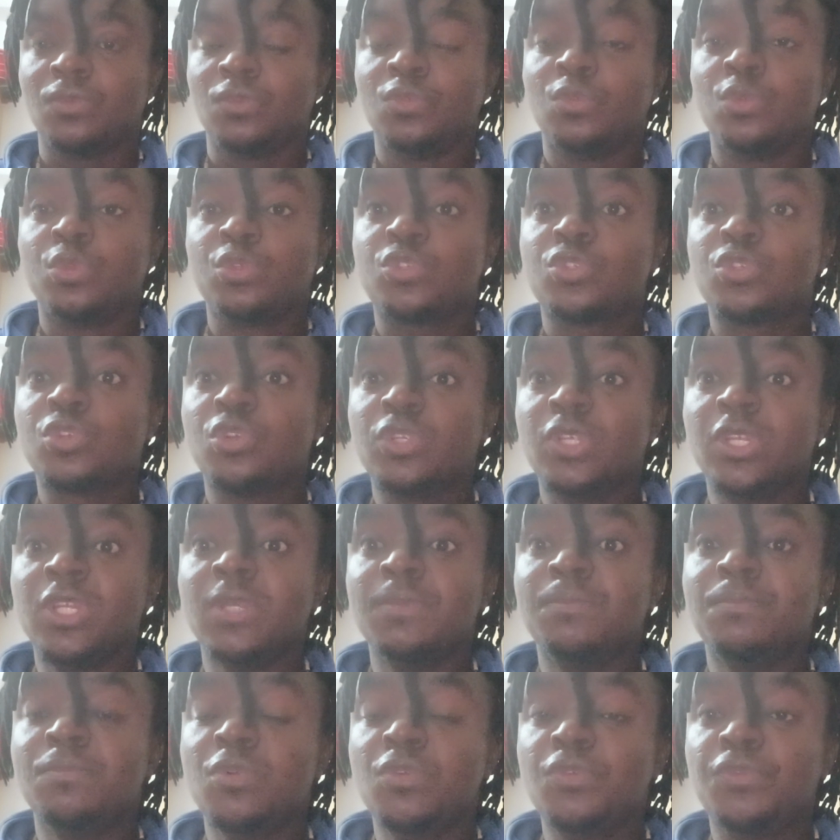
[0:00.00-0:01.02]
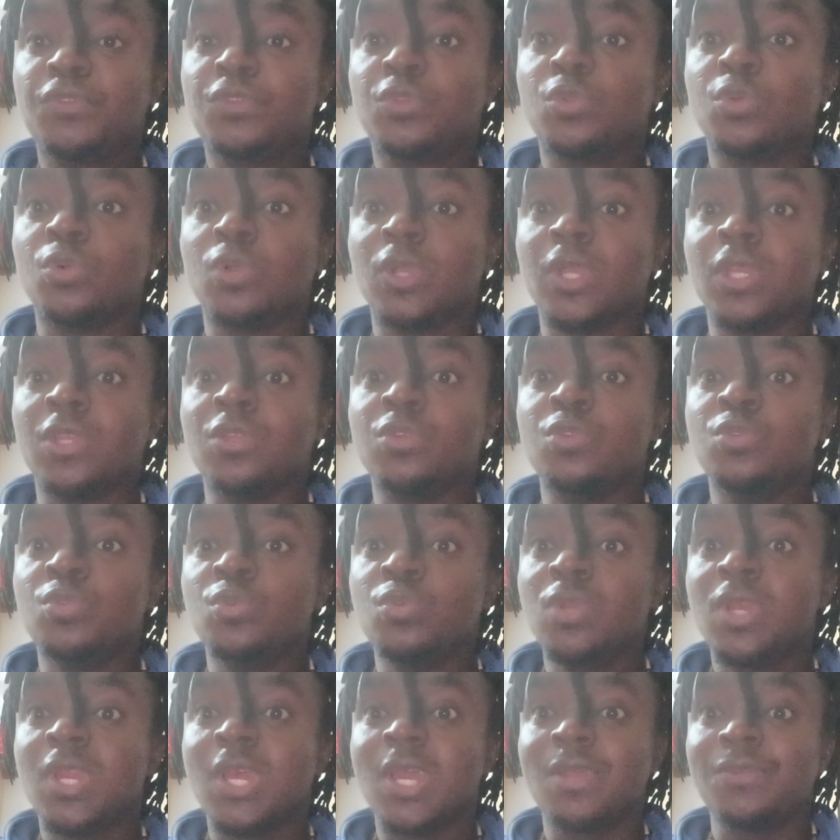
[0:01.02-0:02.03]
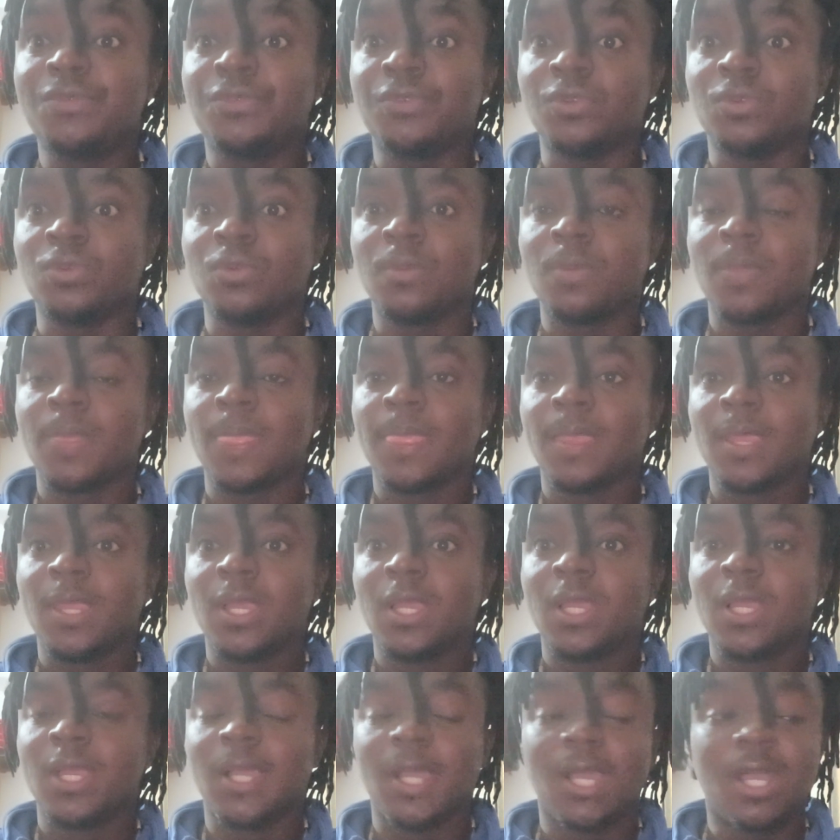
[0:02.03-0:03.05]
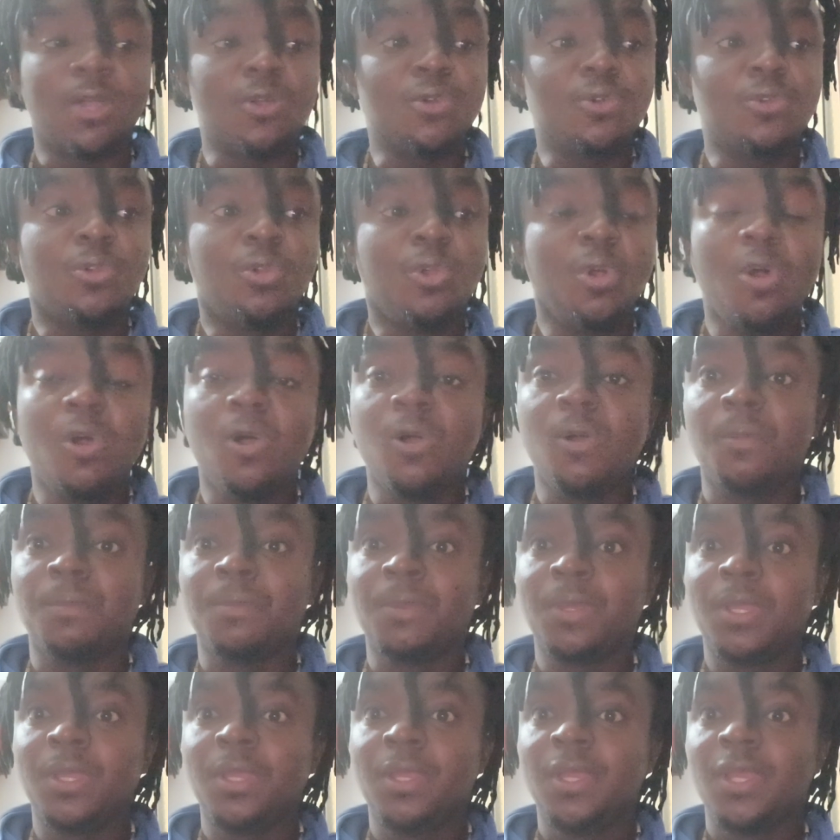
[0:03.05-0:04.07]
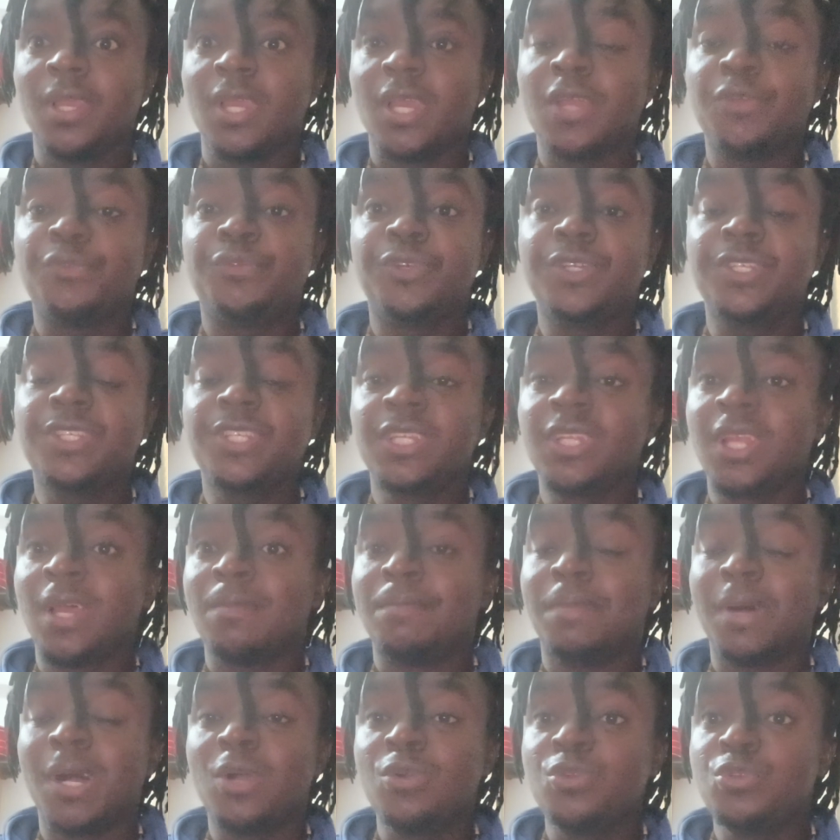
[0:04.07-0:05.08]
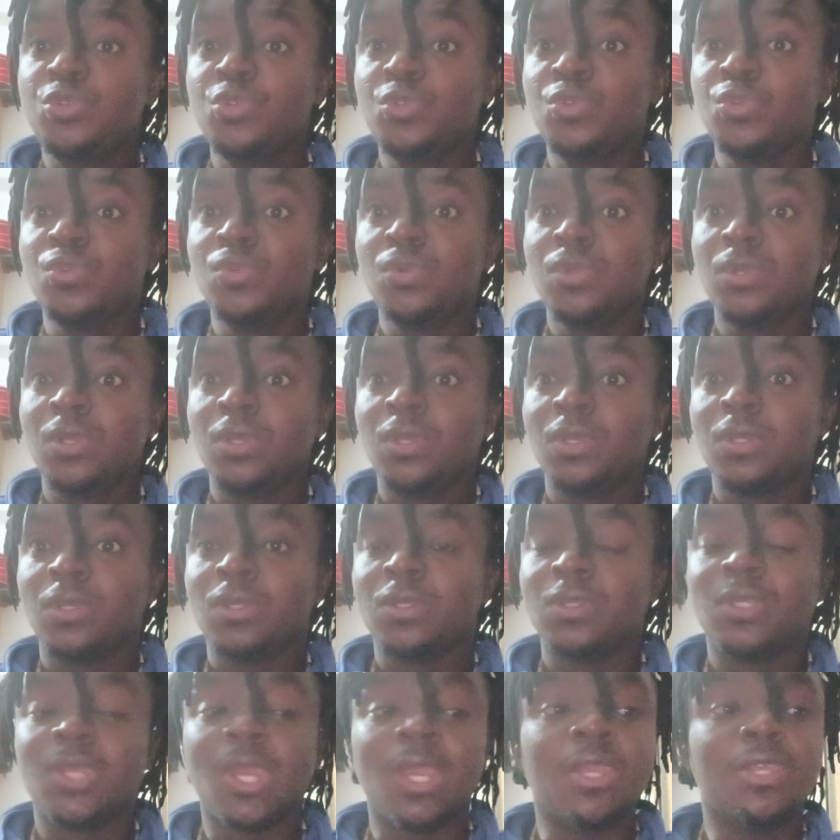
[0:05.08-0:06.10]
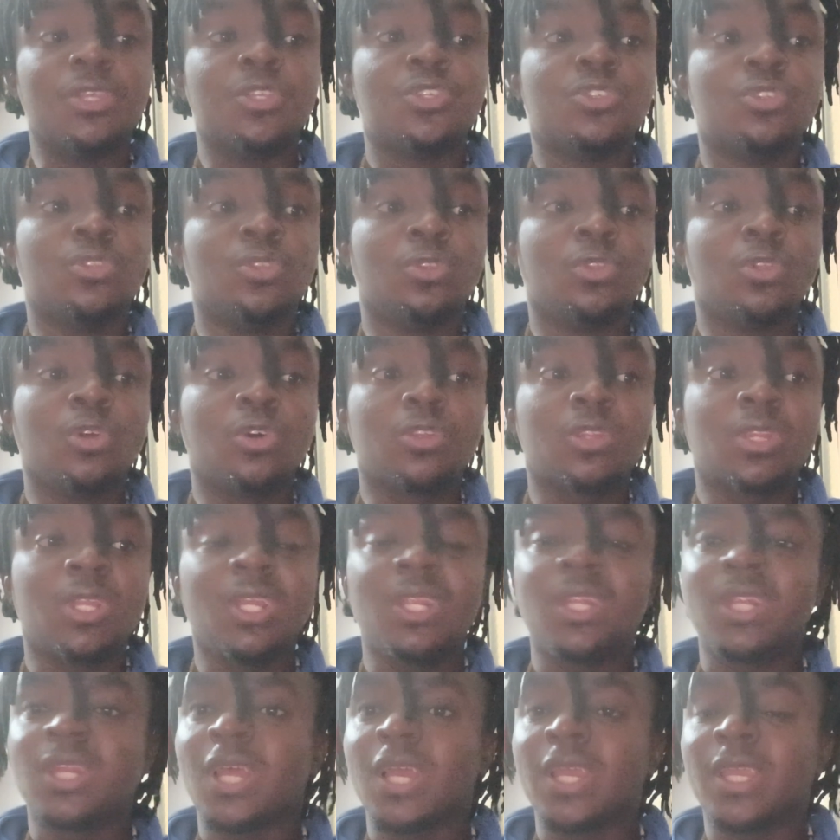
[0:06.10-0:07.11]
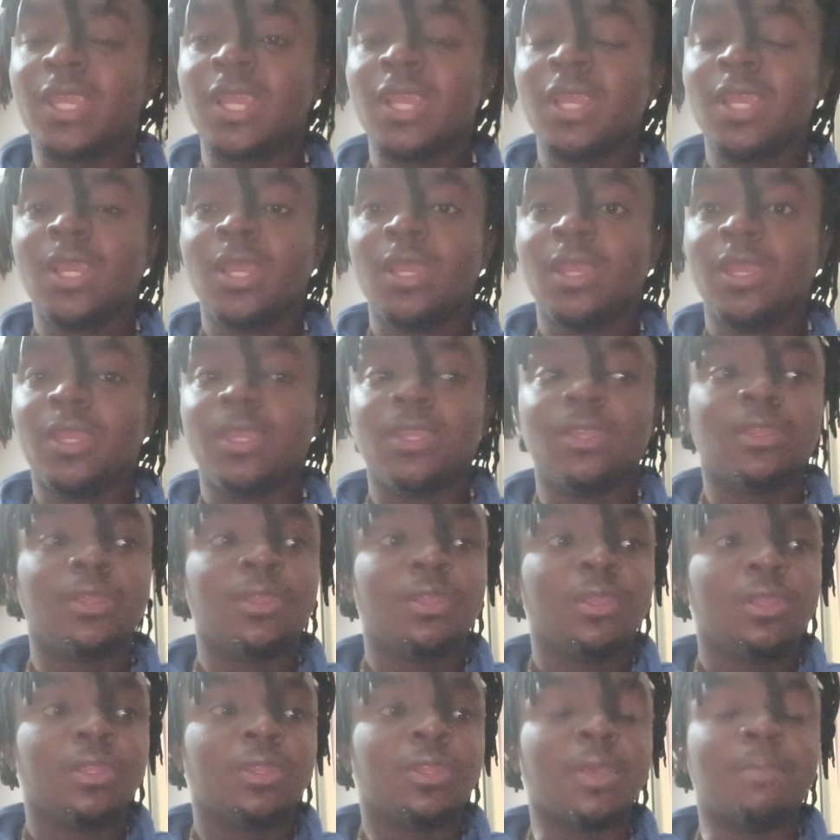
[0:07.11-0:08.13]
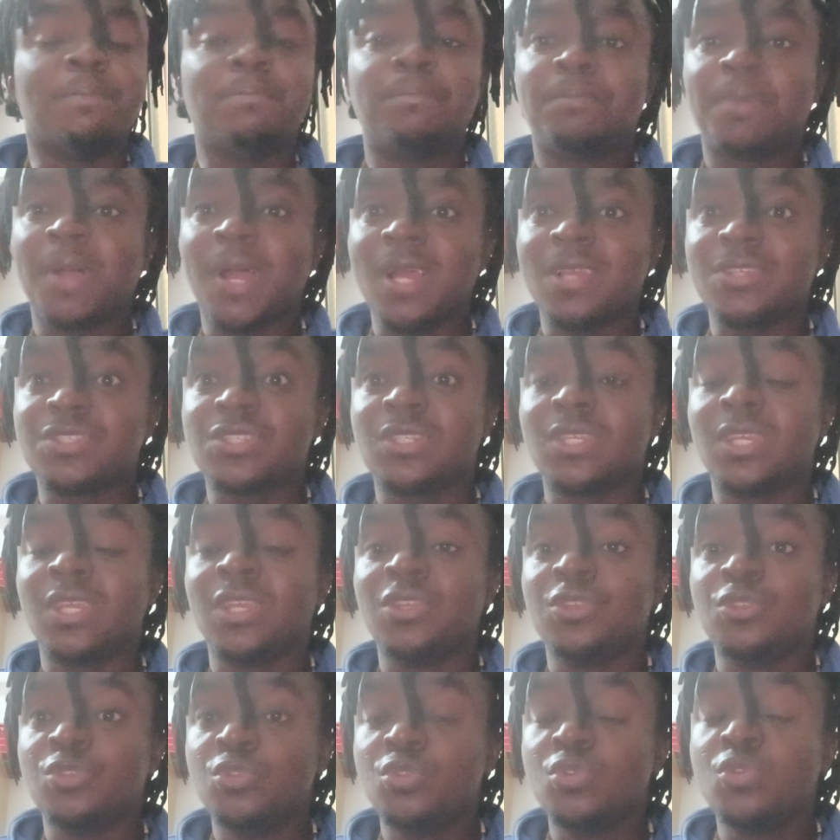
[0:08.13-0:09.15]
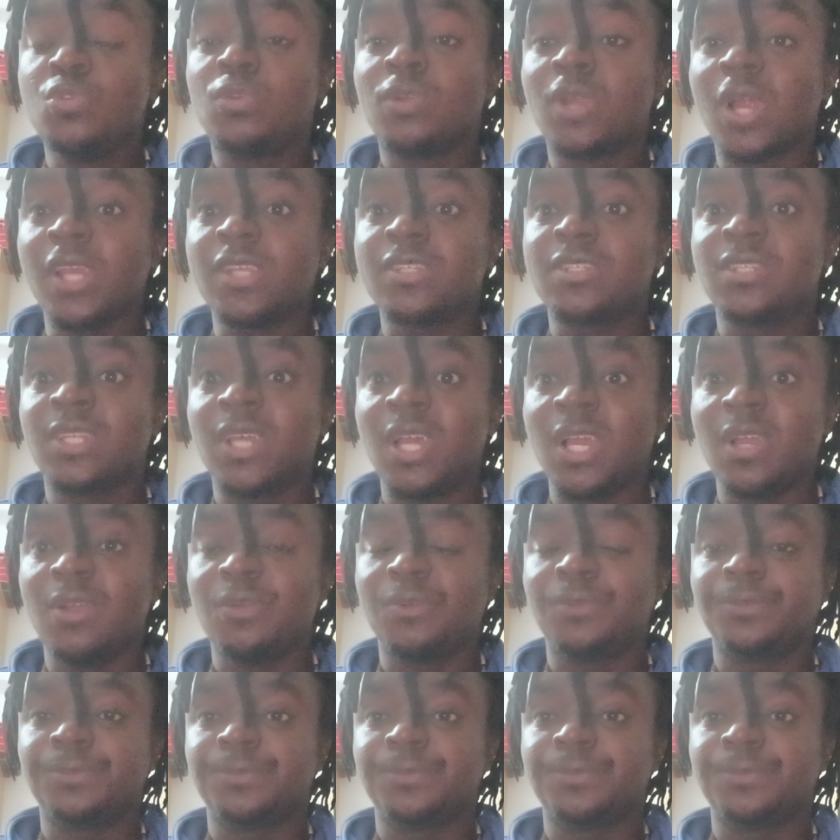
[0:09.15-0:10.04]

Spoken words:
you suddenly move to a new level. How come everything about you, there is nothing like in the past in you right now?